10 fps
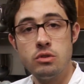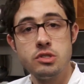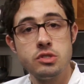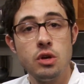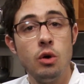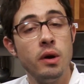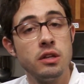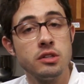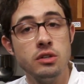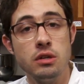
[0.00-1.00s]
Well, this is all
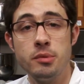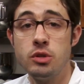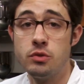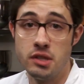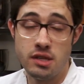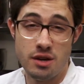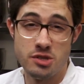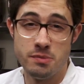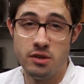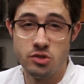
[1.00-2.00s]
well and good, but who really
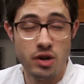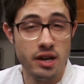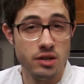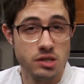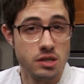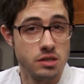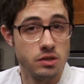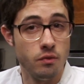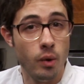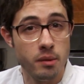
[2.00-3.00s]
cares about dried out
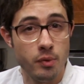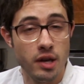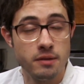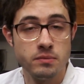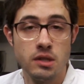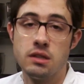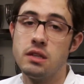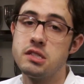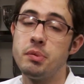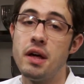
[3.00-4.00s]
slices of white bread?
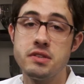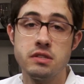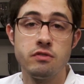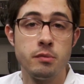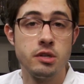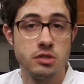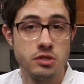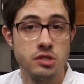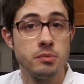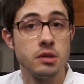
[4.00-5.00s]
Let's apply this
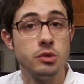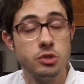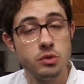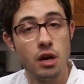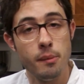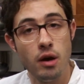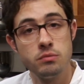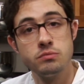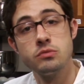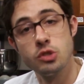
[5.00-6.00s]
information to something we do care
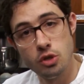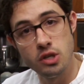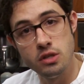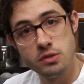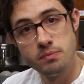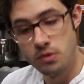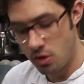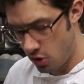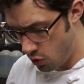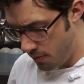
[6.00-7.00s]
about, cookies.
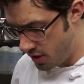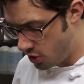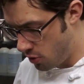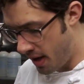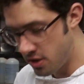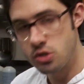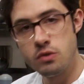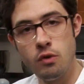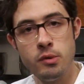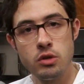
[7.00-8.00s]
So we made two
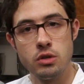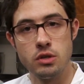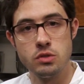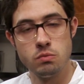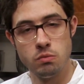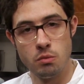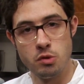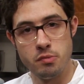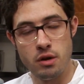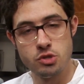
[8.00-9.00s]
batches of oatmeal cookies, one
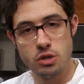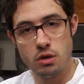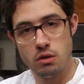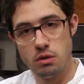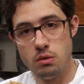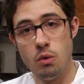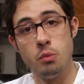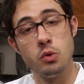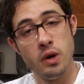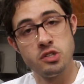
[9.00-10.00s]
with brown sugar and
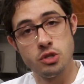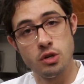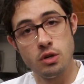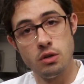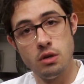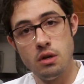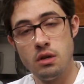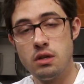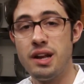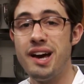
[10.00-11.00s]
one with white sugar.
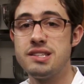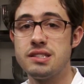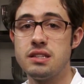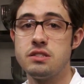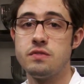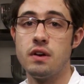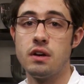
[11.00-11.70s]
Now to isolate this